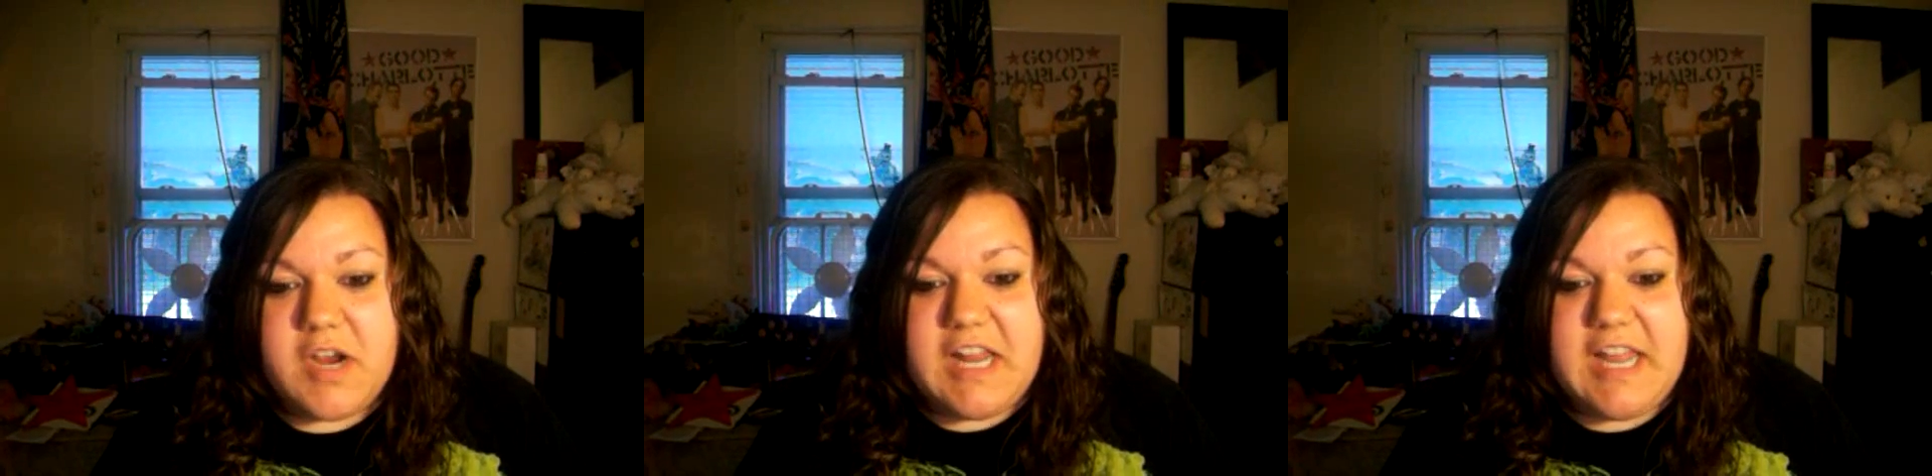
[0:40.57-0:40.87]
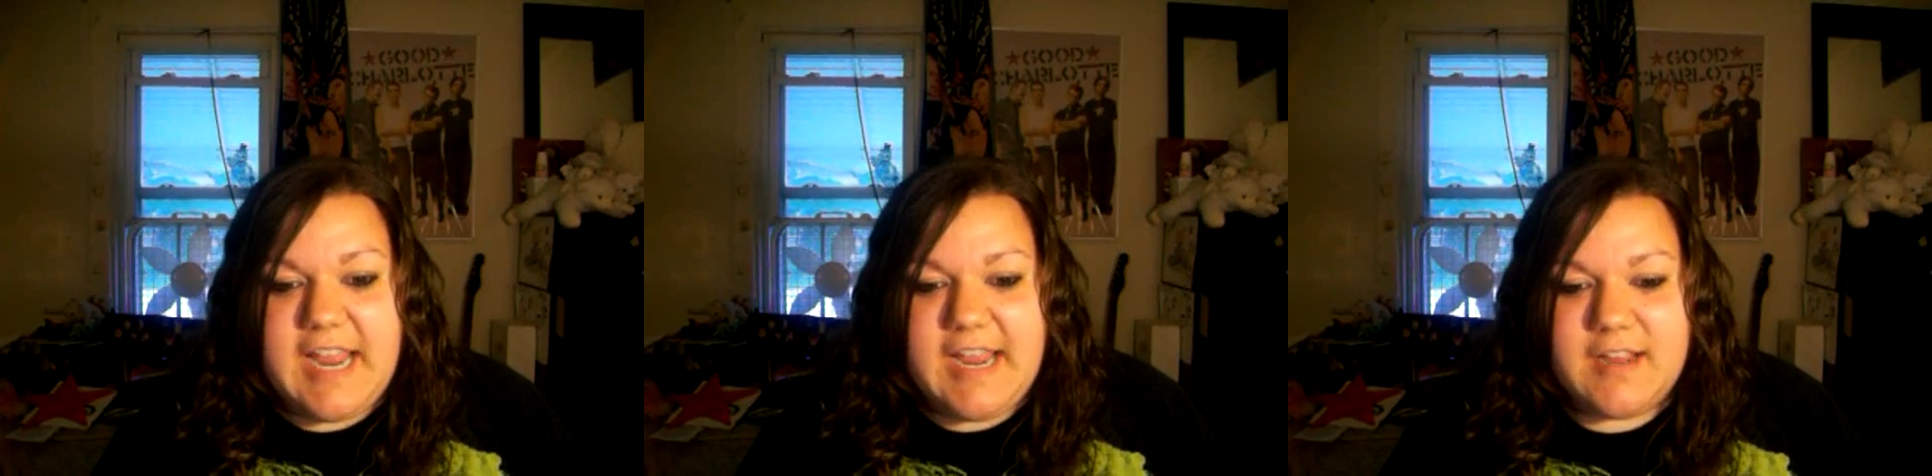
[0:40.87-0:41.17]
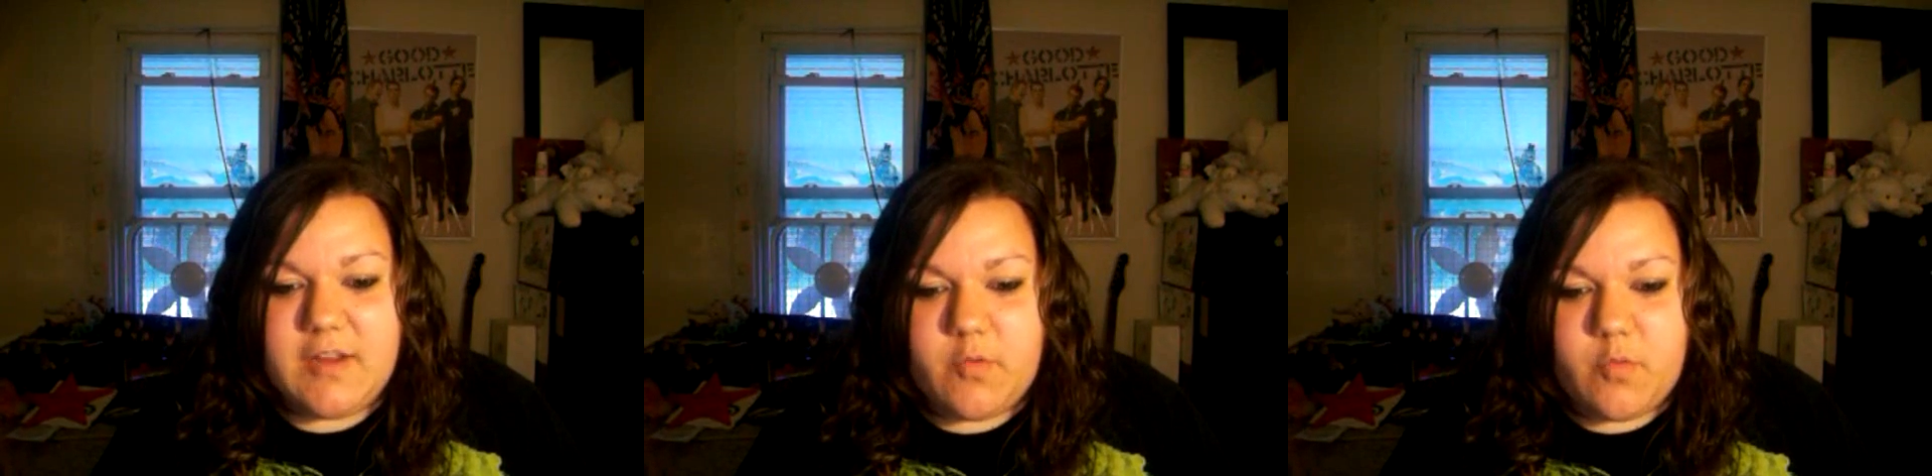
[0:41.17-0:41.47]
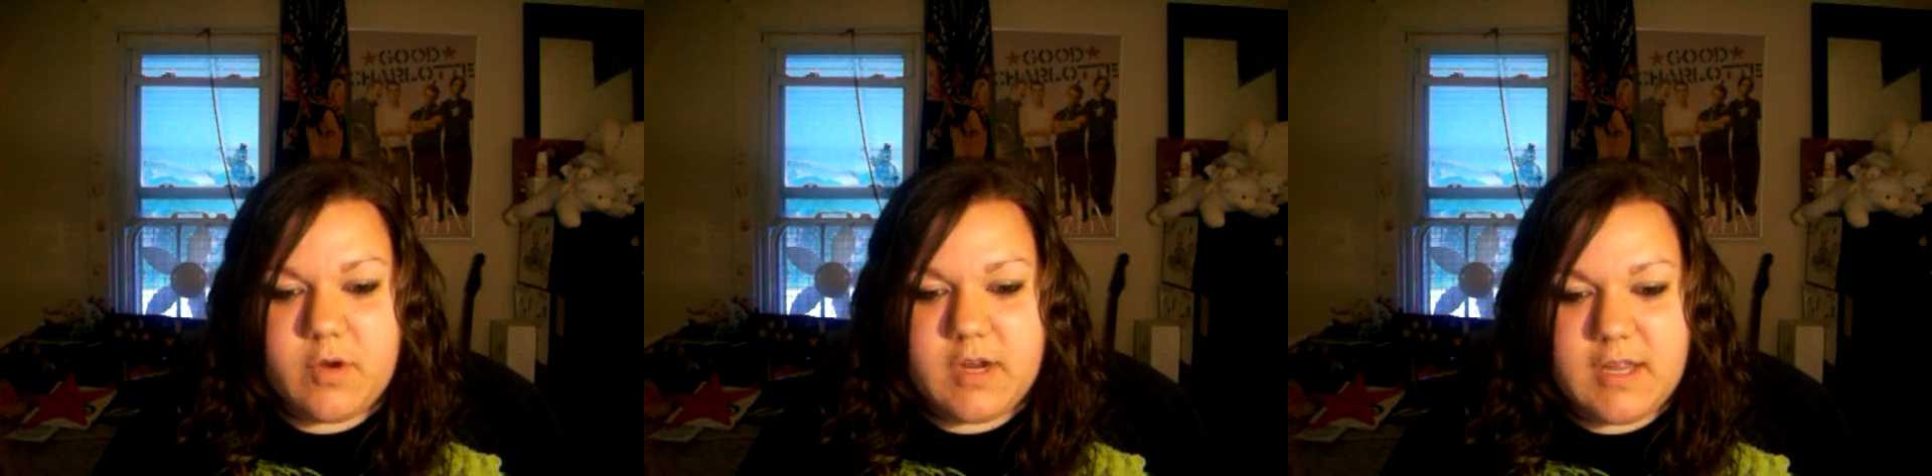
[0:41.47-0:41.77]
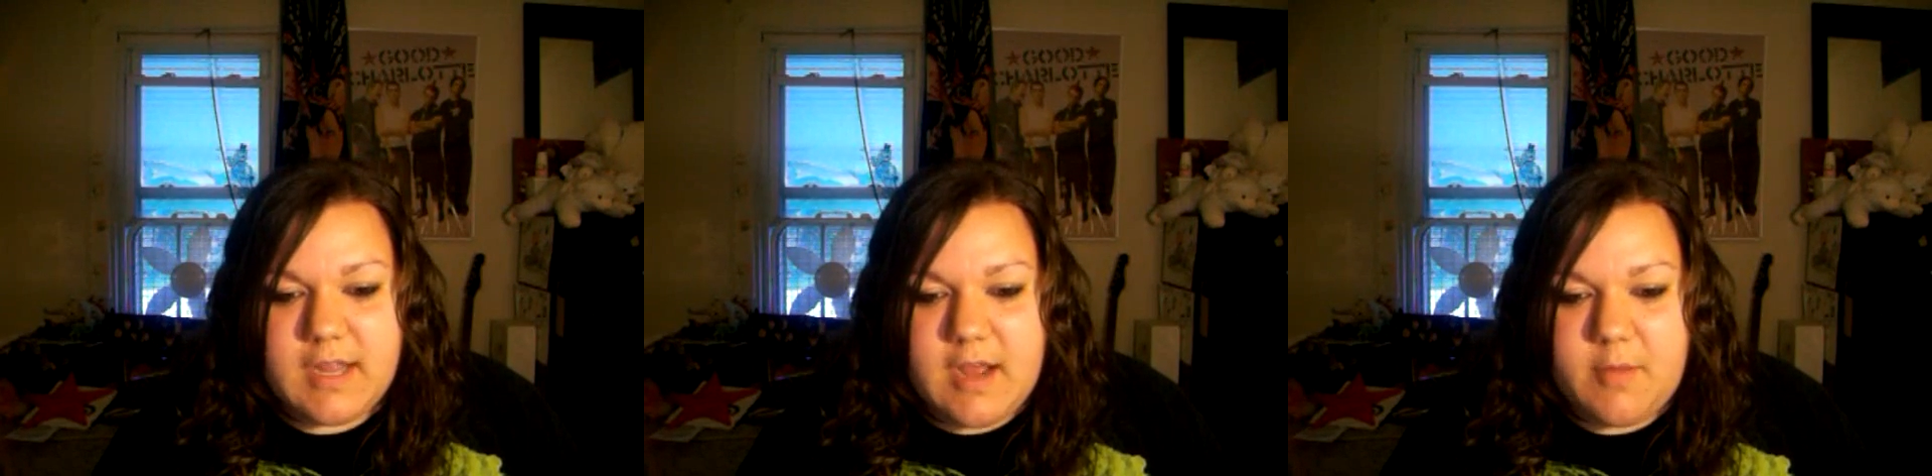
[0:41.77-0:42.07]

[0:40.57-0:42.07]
Really? Really?